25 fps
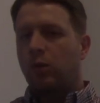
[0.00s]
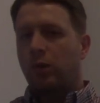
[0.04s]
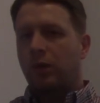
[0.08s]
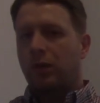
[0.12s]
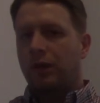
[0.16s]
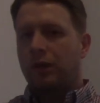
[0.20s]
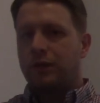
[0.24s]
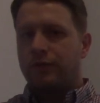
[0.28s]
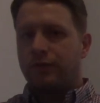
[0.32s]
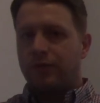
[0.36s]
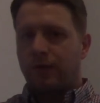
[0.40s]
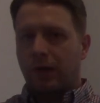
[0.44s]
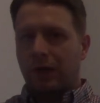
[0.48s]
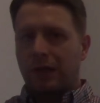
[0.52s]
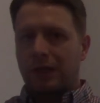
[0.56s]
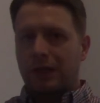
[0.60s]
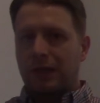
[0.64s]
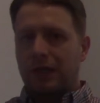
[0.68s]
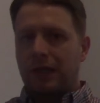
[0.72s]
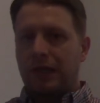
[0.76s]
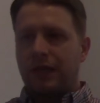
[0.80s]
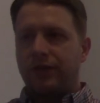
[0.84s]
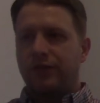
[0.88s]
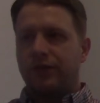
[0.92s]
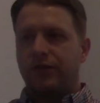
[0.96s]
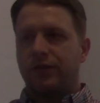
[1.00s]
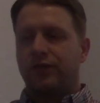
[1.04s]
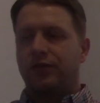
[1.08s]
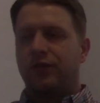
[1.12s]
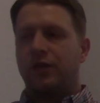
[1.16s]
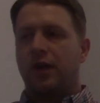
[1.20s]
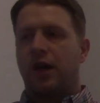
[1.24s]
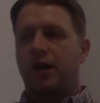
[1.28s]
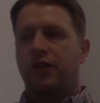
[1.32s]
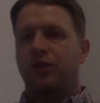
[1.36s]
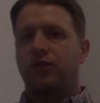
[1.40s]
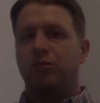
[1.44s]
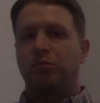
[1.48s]
or at the very least
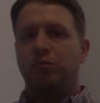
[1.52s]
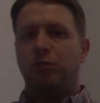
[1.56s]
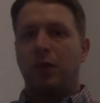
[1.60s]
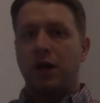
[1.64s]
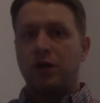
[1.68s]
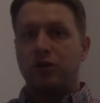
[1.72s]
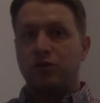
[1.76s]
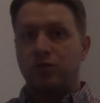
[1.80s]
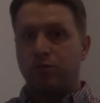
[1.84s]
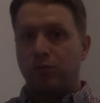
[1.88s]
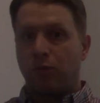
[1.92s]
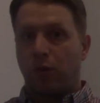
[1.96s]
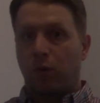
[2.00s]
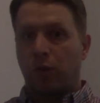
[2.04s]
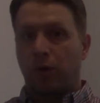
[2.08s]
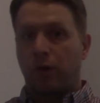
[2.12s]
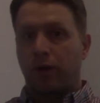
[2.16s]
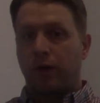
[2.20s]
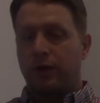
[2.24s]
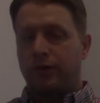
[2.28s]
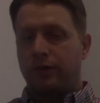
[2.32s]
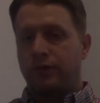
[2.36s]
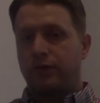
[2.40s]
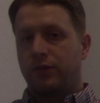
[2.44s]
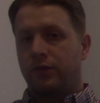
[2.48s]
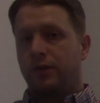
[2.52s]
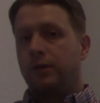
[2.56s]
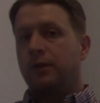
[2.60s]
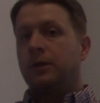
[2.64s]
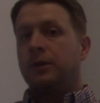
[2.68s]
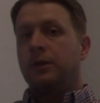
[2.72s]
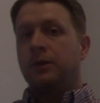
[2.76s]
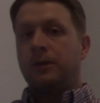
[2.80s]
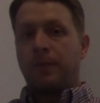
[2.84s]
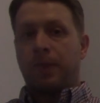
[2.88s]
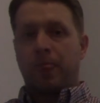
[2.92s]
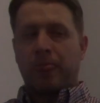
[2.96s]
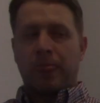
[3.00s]
it's not as much more
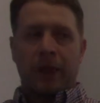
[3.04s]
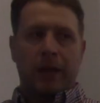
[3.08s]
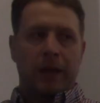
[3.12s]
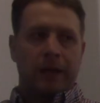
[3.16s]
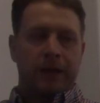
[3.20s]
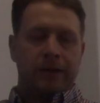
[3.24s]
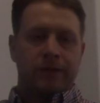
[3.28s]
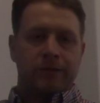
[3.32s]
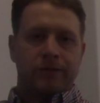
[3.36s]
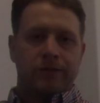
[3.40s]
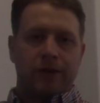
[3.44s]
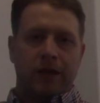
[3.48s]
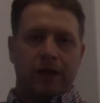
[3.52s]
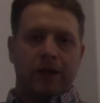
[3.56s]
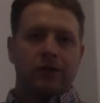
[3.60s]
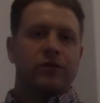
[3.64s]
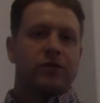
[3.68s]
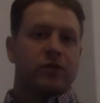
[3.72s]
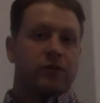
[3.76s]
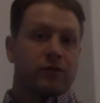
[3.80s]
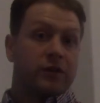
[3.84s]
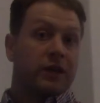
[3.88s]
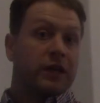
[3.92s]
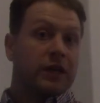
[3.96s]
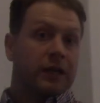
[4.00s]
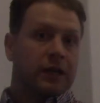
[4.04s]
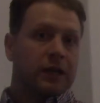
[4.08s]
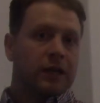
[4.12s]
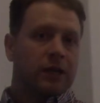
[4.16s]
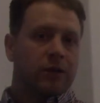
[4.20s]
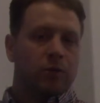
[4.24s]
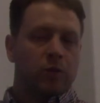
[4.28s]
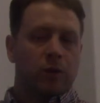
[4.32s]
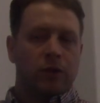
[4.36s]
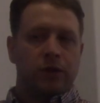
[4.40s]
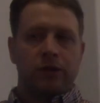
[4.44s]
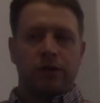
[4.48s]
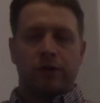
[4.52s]
as you're
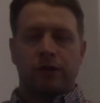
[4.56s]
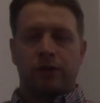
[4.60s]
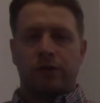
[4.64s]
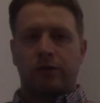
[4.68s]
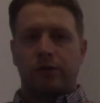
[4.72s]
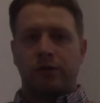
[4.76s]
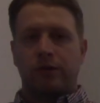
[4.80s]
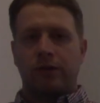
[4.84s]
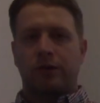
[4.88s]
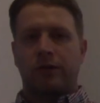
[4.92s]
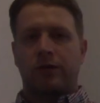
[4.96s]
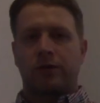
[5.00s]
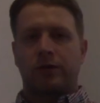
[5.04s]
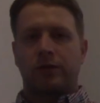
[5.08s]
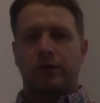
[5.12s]
thinking when you're